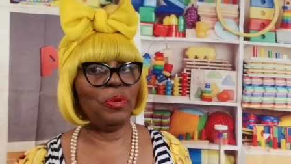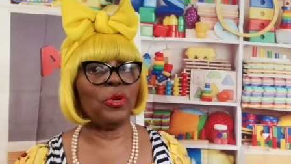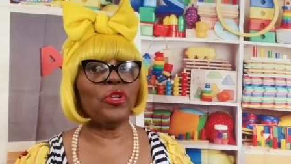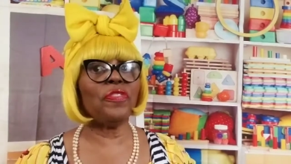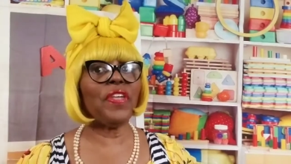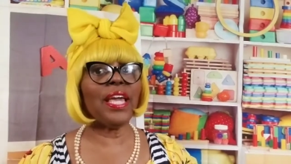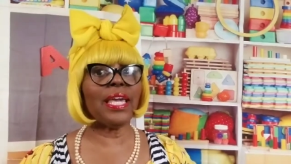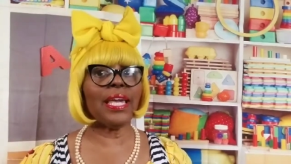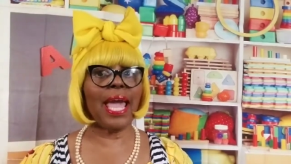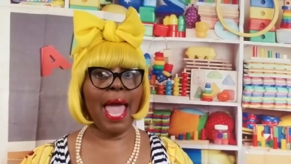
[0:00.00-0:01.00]
put on your
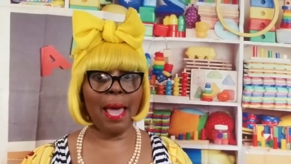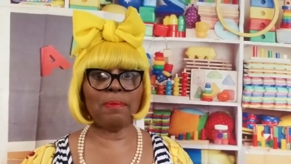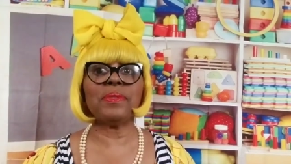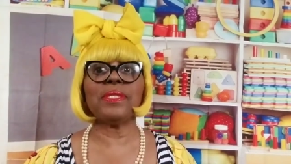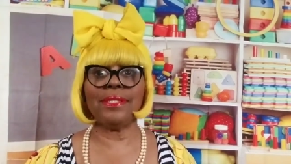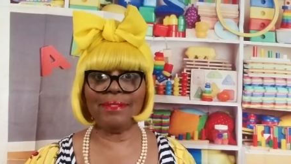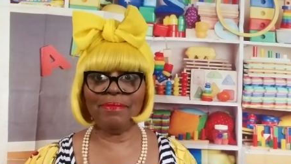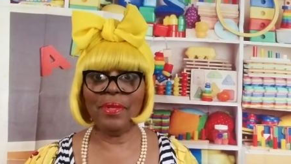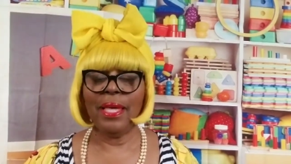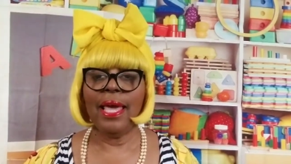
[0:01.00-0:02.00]
thinking caps.
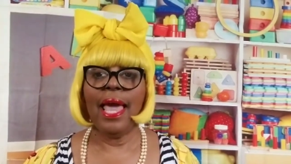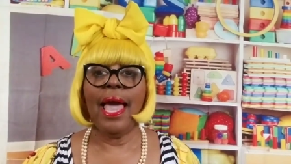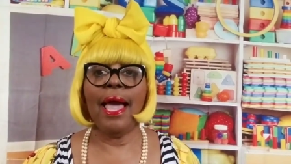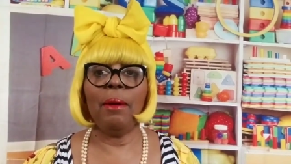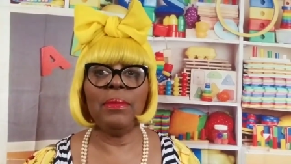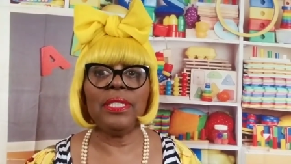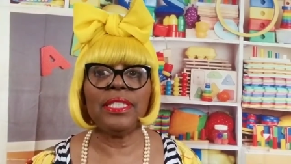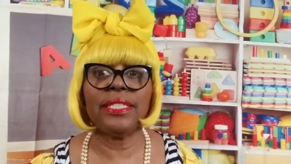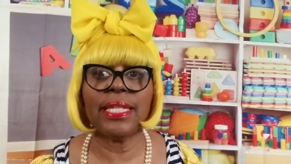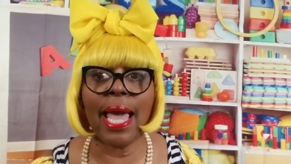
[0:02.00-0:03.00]
How
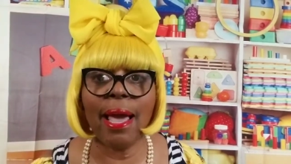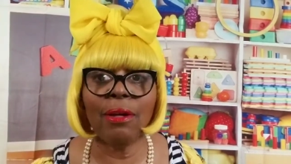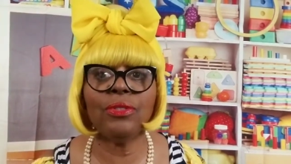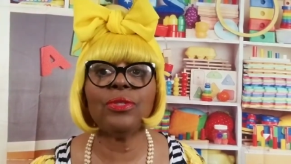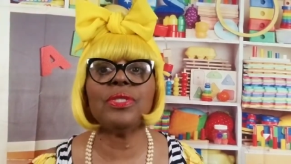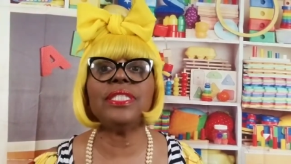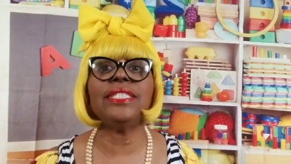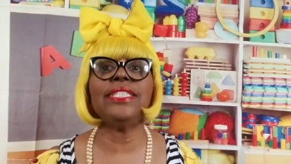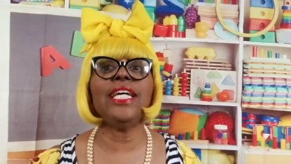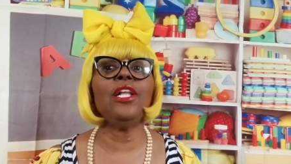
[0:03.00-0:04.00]
many sounds or
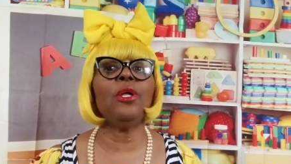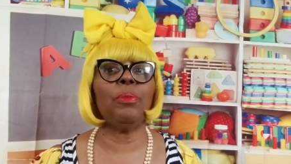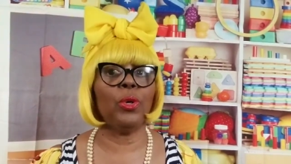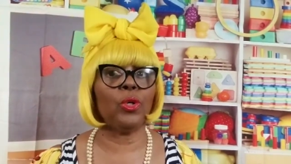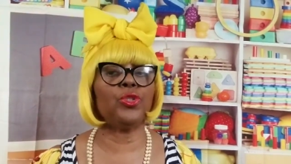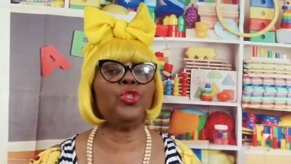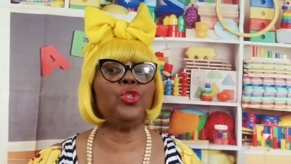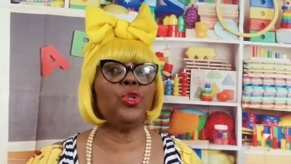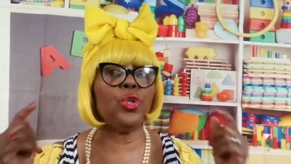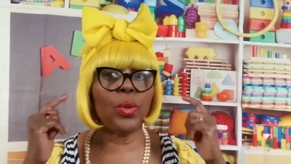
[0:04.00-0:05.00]
syllables
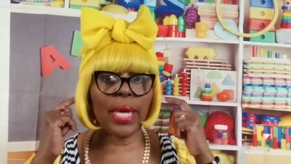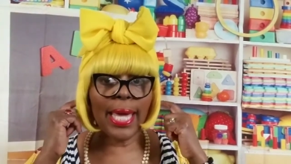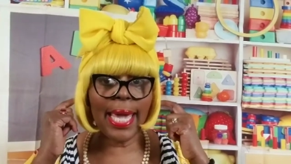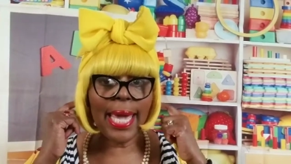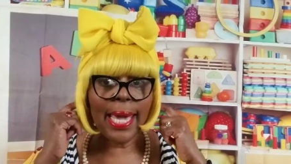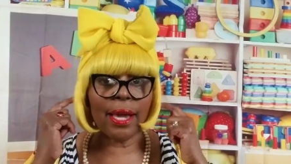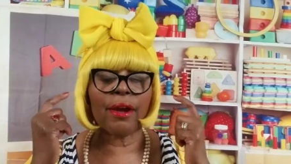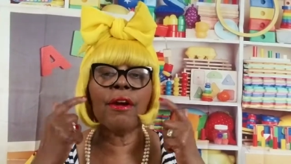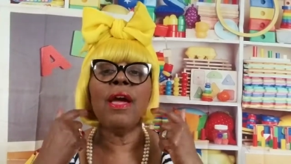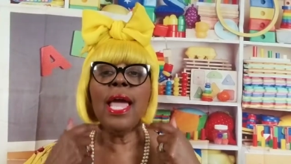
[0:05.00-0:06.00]
do you
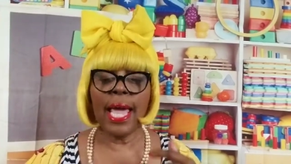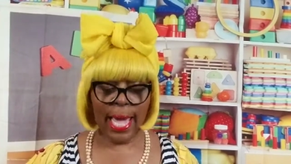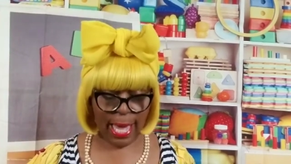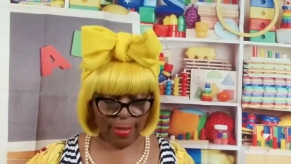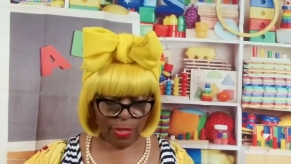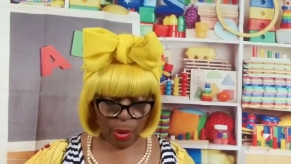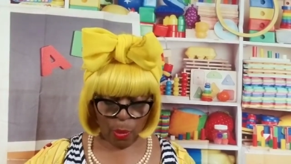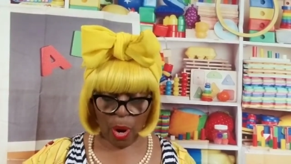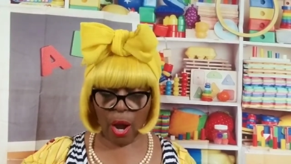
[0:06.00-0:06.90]
hear in the